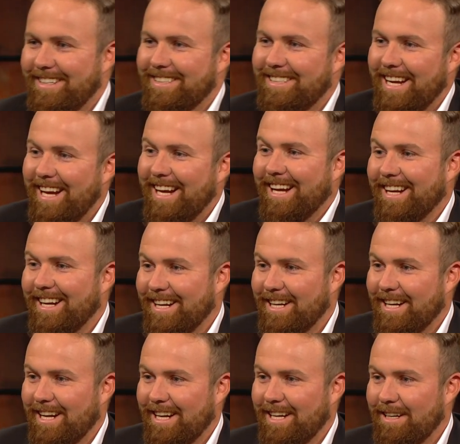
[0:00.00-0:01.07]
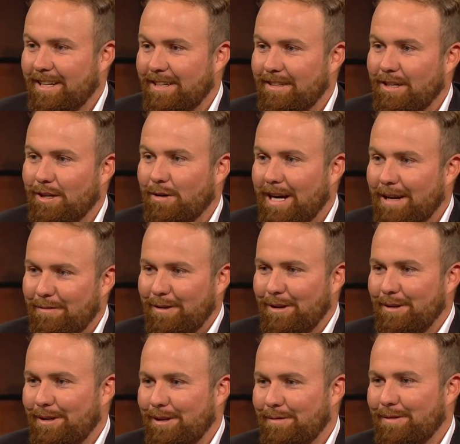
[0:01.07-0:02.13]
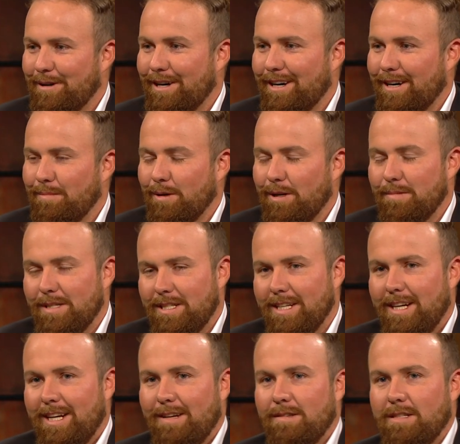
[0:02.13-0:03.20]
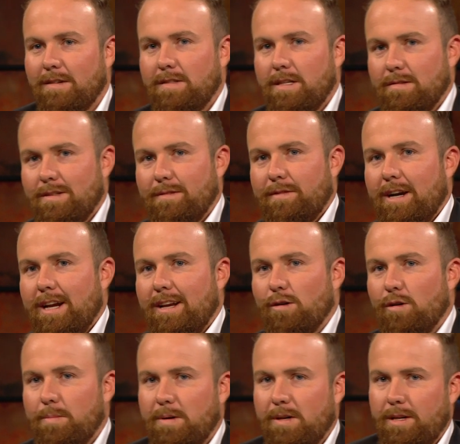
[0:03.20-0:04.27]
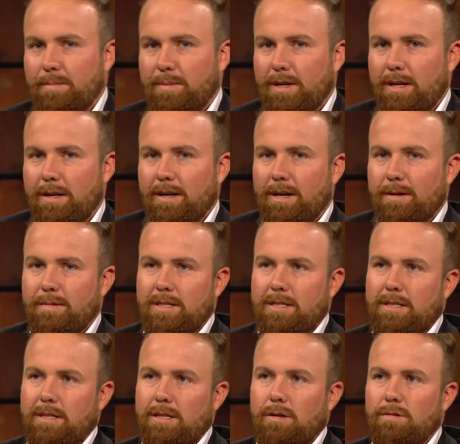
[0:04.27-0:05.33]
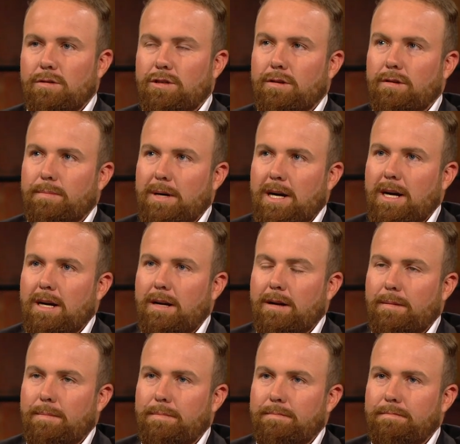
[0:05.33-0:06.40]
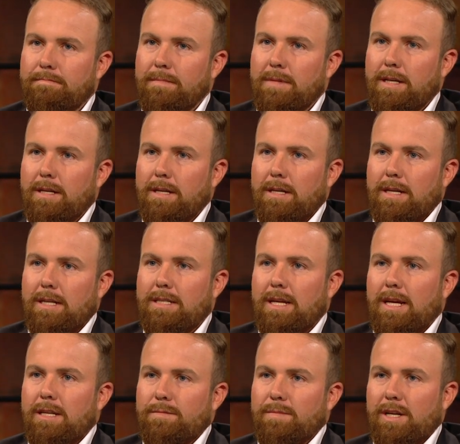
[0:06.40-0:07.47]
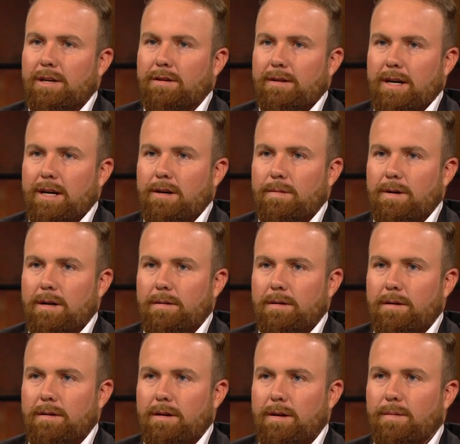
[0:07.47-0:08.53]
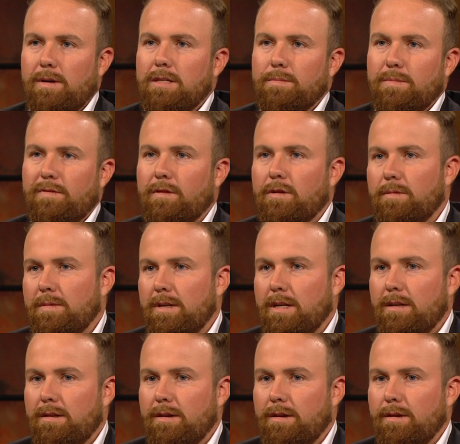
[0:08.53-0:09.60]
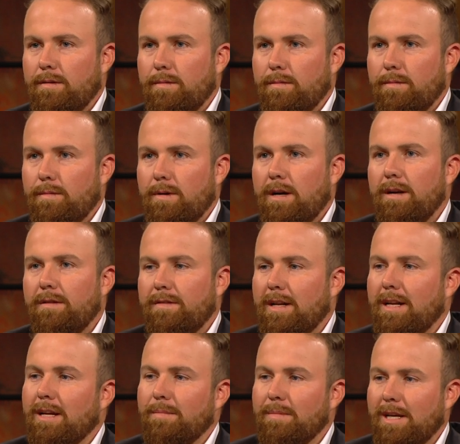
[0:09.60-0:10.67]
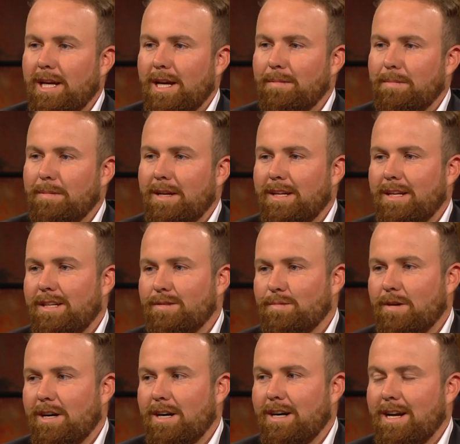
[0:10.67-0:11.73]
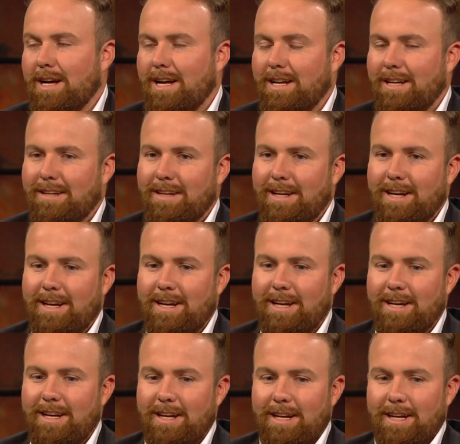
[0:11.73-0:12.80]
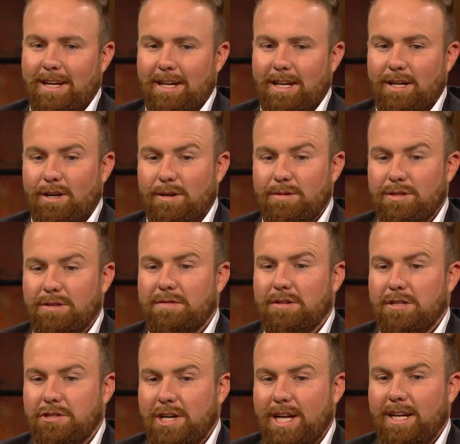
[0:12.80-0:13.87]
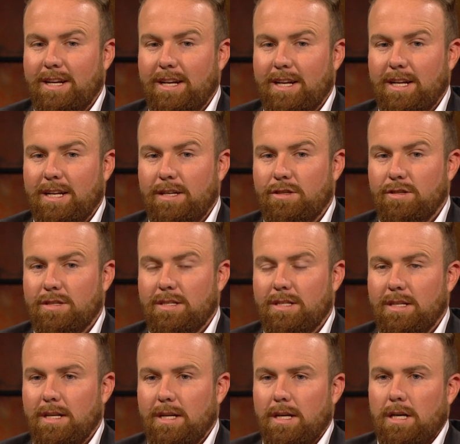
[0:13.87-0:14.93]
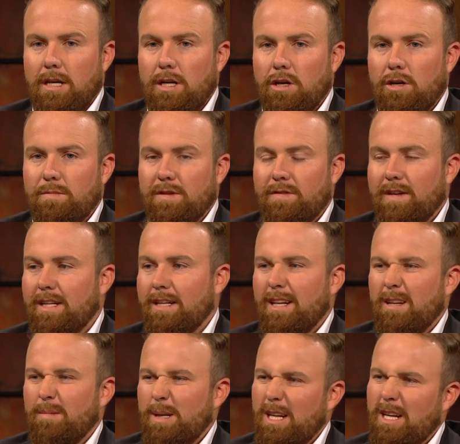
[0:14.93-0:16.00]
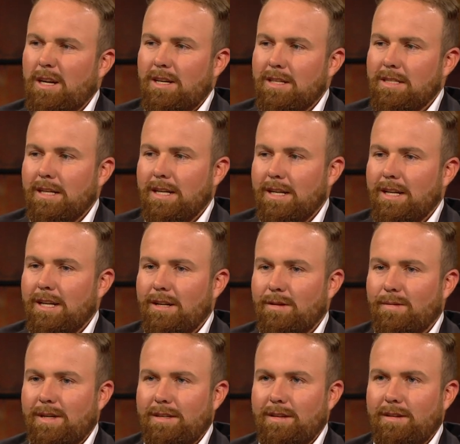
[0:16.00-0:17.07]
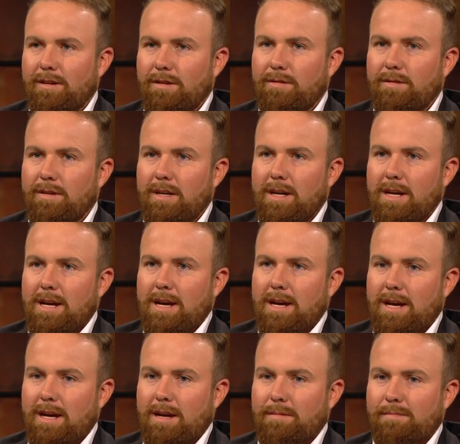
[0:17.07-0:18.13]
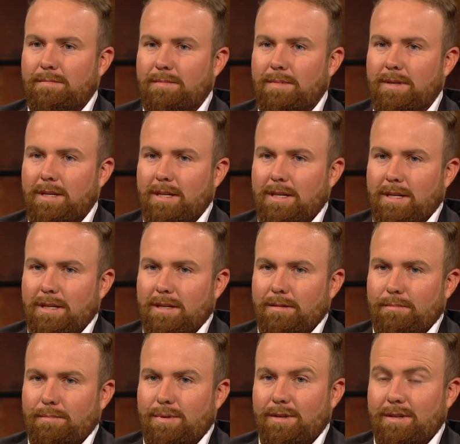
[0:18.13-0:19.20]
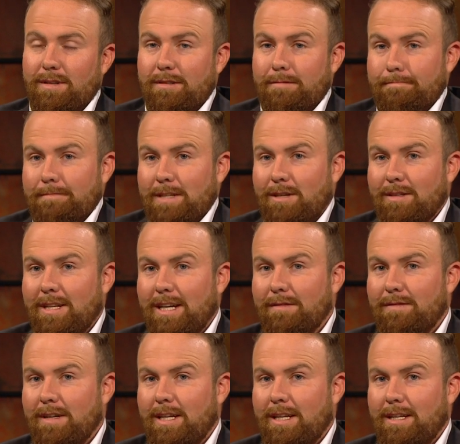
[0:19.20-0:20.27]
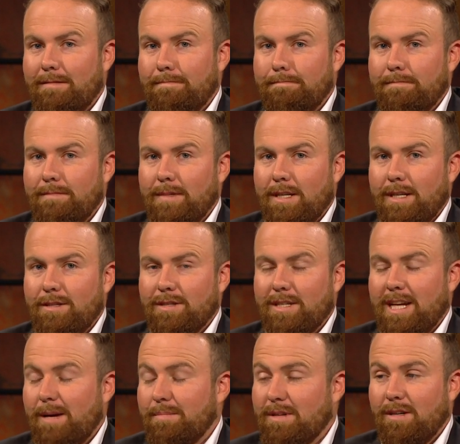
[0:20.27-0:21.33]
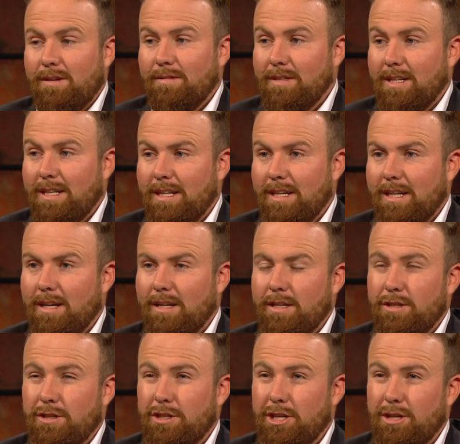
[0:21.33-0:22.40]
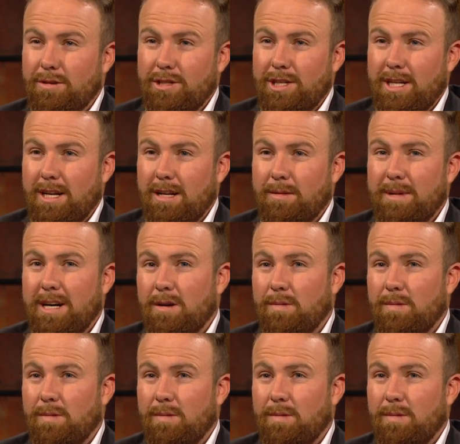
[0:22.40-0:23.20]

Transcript: take it and yeah. you know, add fuel to the fire. But yeah. it was obviously, it was a very low point. But I was going through a stage of my career where I wasn't performing to what I felt like my capabilities were. And, you know, I was just frustrated and I almost felt a little bit lost and I didn't know what to do. But, you know, thankfully, I just kept going, and it kind of just shows you that no matter